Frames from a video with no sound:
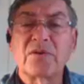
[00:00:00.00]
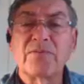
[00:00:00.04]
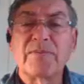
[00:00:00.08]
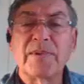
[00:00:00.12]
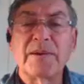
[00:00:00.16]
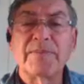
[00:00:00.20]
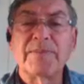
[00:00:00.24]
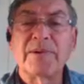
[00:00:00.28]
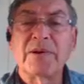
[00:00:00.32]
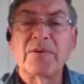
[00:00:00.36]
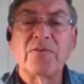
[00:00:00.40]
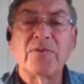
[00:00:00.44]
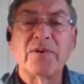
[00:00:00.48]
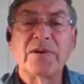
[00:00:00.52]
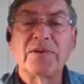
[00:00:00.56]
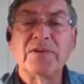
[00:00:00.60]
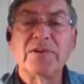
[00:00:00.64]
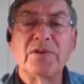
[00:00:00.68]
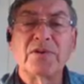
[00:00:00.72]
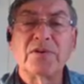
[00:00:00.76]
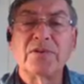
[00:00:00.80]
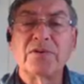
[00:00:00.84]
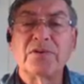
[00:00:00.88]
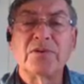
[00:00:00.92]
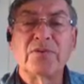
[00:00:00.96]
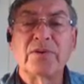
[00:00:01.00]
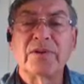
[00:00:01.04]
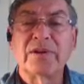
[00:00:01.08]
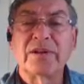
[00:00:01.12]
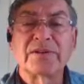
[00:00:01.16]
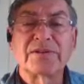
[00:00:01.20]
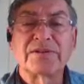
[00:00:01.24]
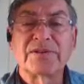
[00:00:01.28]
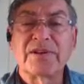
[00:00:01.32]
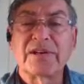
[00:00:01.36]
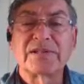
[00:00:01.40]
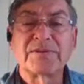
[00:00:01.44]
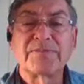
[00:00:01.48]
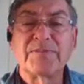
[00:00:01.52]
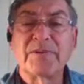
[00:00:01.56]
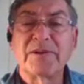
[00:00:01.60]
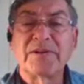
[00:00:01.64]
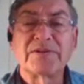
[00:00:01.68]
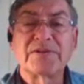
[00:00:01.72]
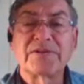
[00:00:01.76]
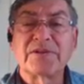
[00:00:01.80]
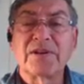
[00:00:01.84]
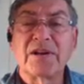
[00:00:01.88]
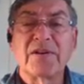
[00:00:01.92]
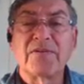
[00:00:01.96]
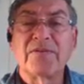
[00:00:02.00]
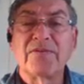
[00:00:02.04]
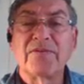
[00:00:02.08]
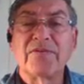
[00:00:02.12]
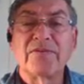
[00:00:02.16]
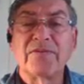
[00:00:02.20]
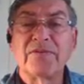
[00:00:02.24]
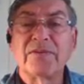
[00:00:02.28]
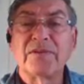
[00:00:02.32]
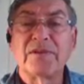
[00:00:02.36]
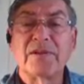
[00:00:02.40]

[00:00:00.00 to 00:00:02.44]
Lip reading: or maybe when you're doing assessments of